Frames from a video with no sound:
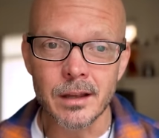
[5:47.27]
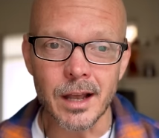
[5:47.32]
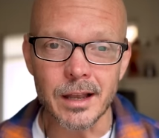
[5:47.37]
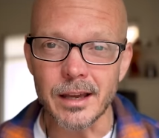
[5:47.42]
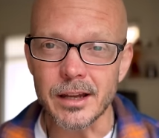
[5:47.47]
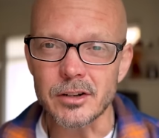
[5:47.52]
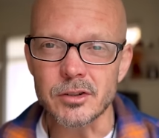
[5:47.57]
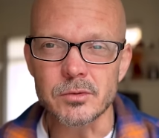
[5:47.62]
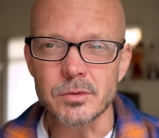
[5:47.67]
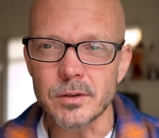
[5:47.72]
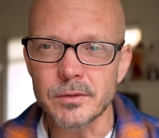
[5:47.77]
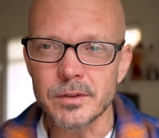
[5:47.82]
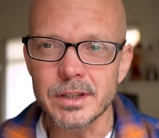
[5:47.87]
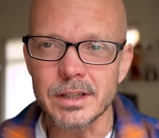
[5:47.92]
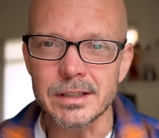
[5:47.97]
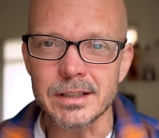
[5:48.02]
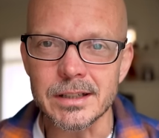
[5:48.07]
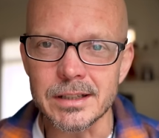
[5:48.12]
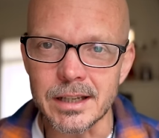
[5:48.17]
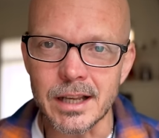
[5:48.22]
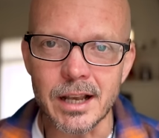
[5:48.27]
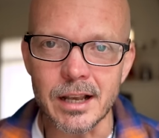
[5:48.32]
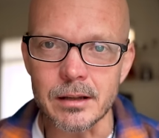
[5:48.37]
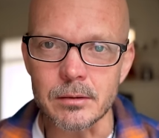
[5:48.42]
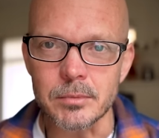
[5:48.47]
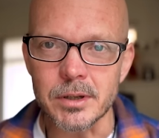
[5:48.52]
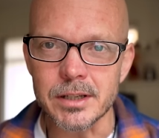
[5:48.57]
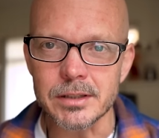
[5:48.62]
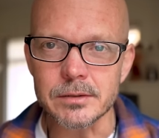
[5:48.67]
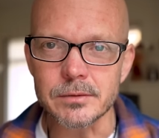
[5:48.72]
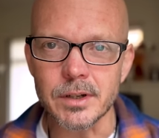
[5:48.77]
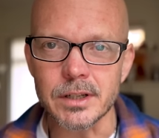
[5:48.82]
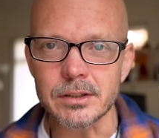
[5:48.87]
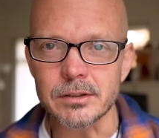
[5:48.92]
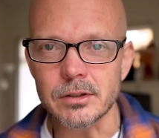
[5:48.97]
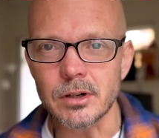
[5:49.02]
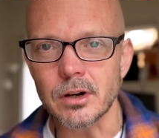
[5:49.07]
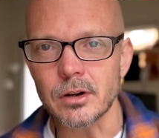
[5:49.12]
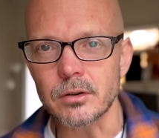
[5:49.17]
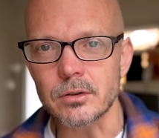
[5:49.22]
I got to do everything today because if I
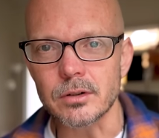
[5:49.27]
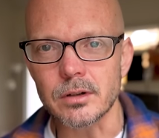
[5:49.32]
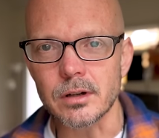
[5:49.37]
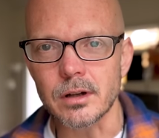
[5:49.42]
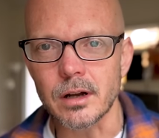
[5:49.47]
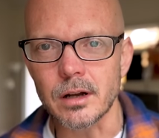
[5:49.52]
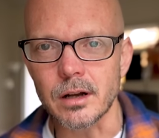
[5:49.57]
don't,